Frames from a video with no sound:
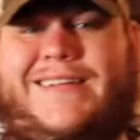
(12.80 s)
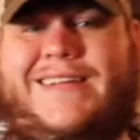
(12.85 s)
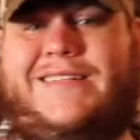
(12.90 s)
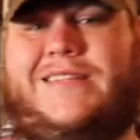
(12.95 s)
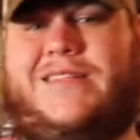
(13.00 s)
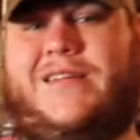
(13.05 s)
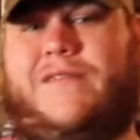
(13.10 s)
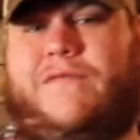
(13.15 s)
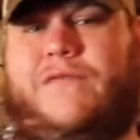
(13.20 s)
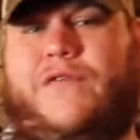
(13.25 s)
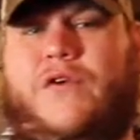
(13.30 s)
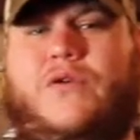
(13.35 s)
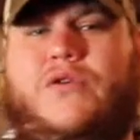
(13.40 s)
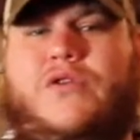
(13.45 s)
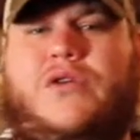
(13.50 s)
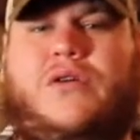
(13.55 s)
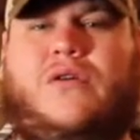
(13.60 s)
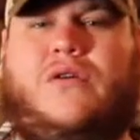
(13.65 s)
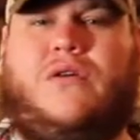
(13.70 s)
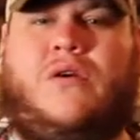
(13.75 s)
distant
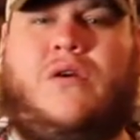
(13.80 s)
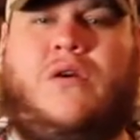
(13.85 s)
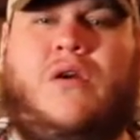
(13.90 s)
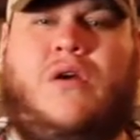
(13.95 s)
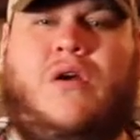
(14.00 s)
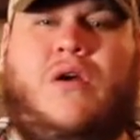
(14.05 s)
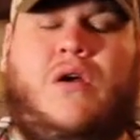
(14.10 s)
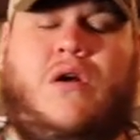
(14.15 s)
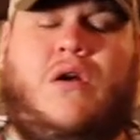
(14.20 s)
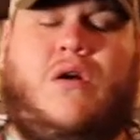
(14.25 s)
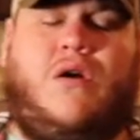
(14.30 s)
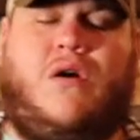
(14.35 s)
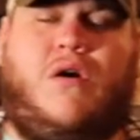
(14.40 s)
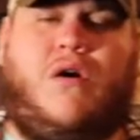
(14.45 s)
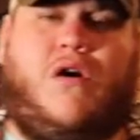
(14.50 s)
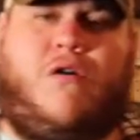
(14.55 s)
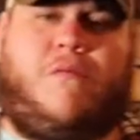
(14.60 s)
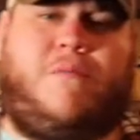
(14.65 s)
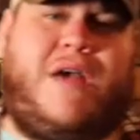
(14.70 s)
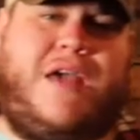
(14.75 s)
future
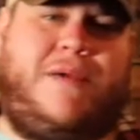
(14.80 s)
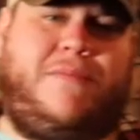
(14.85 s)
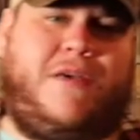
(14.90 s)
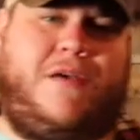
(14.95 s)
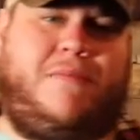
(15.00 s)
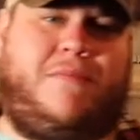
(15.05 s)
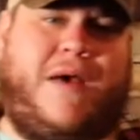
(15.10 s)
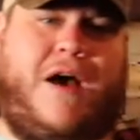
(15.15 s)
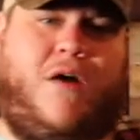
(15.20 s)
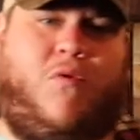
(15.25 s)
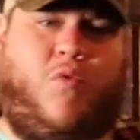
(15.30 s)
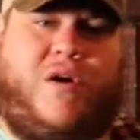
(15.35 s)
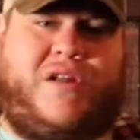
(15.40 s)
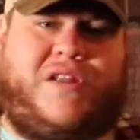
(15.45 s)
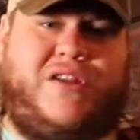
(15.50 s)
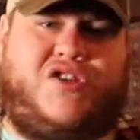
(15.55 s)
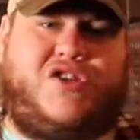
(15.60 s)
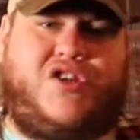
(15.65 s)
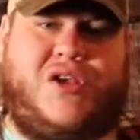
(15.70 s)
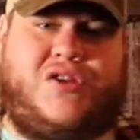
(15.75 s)
or maybe about
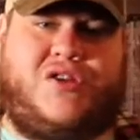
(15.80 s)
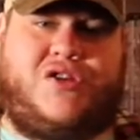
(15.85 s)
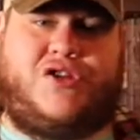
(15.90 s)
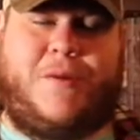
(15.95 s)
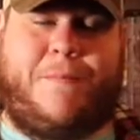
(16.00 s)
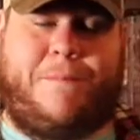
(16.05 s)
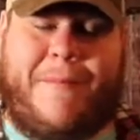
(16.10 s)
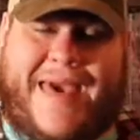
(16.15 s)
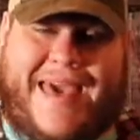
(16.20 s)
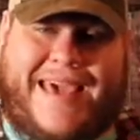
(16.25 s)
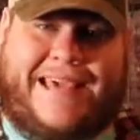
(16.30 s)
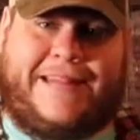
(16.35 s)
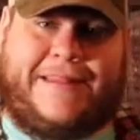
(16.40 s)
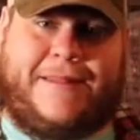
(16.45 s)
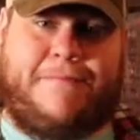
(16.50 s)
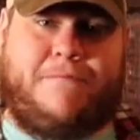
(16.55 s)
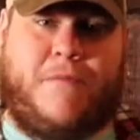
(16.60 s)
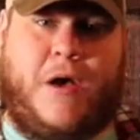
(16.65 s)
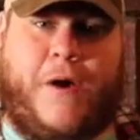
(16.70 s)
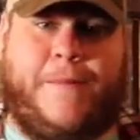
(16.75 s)
what decision to make in
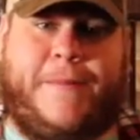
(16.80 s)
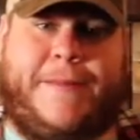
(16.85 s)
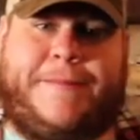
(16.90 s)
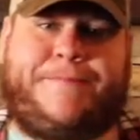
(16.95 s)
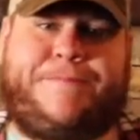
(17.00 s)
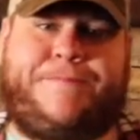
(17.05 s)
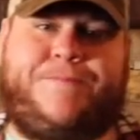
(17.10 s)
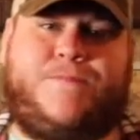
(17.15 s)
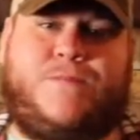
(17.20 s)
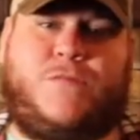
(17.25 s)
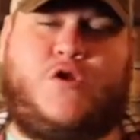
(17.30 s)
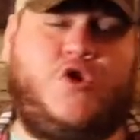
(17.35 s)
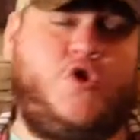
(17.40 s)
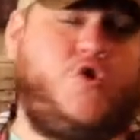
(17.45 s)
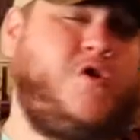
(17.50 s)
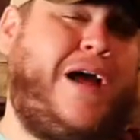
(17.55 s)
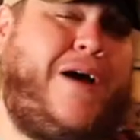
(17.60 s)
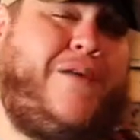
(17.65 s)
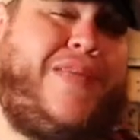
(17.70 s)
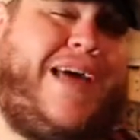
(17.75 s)
the moment,
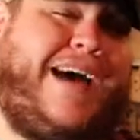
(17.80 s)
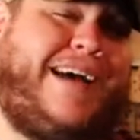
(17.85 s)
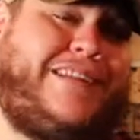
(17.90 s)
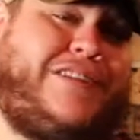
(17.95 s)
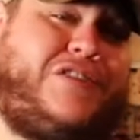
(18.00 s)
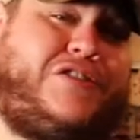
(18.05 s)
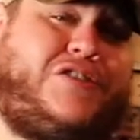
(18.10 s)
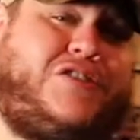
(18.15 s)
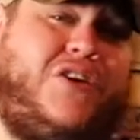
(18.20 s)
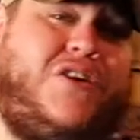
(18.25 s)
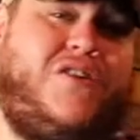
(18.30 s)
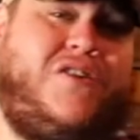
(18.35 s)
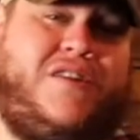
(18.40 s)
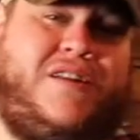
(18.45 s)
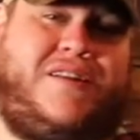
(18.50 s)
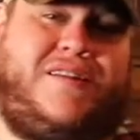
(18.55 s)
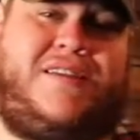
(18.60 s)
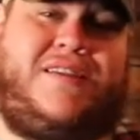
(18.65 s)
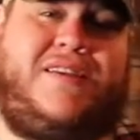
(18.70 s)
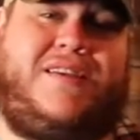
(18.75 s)
you know that
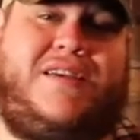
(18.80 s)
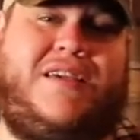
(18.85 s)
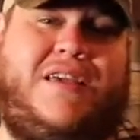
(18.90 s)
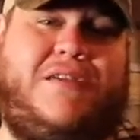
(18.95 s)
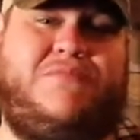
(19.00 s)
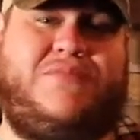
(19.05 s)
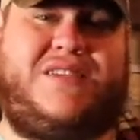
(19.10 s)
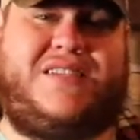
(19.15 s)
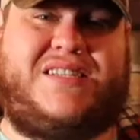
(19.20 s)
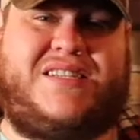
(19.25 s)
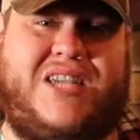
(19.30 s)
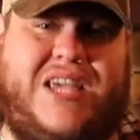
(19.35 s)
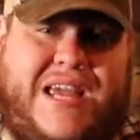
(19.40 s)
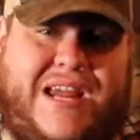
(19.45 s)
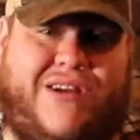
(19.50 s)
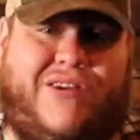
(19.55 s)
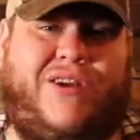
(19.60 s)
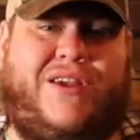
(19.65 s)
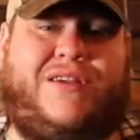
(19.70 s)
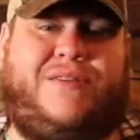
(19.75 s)
uncertainty can be
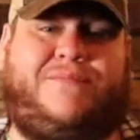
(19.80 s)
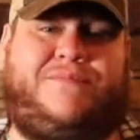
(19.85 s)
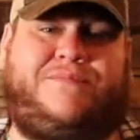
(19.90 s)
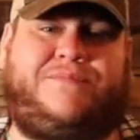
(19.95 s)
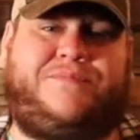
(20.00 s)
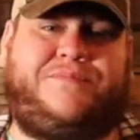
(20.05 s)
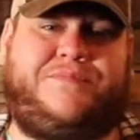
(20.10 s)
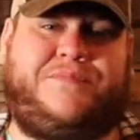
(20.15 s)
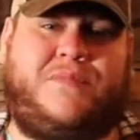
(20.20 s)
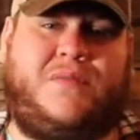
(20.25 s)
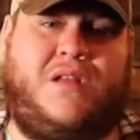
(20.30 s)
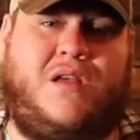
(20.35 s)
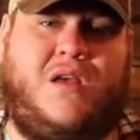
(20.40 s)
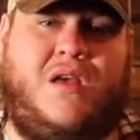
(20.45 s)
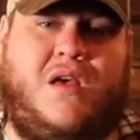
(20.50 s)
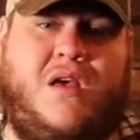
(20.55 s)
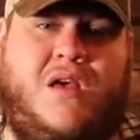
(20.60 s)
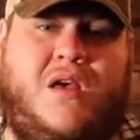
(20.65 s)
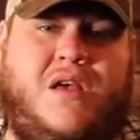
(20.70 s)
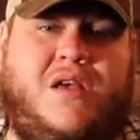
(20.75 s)
scary.
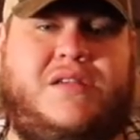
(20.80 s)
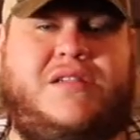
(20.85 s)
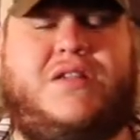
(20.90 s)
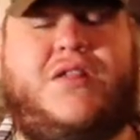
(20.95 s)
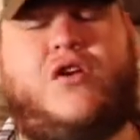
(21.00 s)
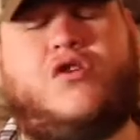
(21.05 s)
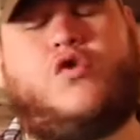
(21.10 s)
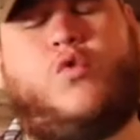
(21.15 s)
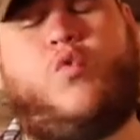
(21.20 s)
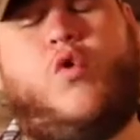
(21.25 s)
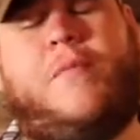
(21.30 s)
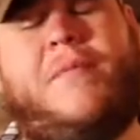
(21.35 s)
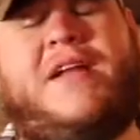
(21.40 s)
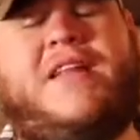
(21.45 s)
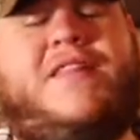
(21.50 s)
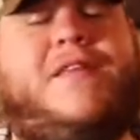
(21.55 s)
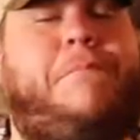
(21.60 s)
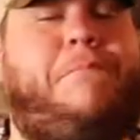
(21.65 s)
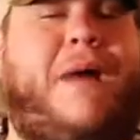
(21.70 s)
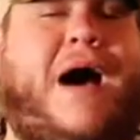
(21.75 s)
See, there's a woman
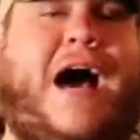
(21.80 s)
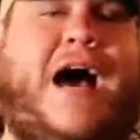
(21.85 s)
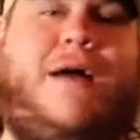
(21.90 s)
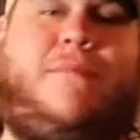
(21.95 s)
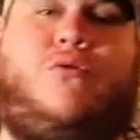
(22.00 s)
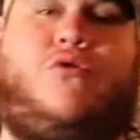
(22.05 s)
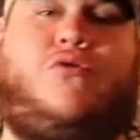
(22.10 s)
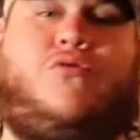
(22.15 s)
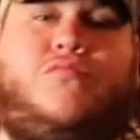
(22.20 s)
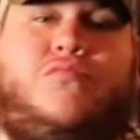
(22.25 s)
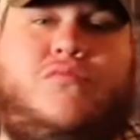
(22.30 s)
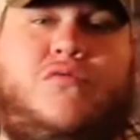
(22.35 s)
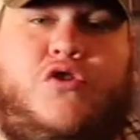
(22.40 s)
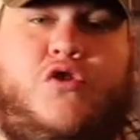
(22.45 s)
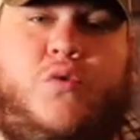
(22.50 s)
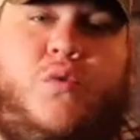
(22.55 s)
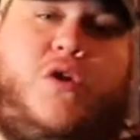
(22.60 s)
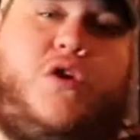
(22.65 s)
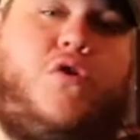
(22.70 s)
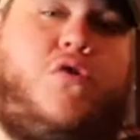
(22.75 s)
in the Bible
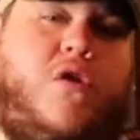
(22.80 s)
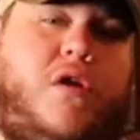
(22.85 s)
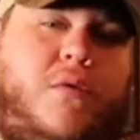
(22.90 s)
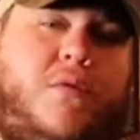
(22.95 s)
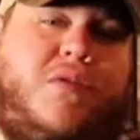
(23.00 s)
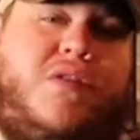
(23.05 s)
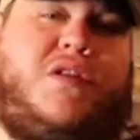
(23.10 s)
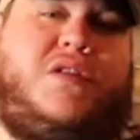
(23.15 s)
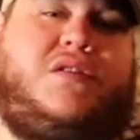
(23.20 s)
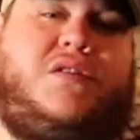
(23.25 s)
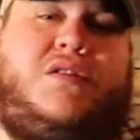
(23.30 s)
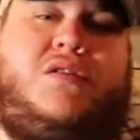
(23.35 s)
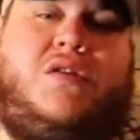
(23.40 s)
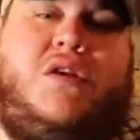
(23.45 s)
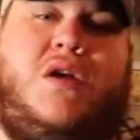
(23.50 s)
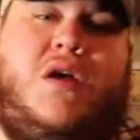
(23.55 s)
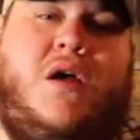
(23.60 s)
who would agree with us.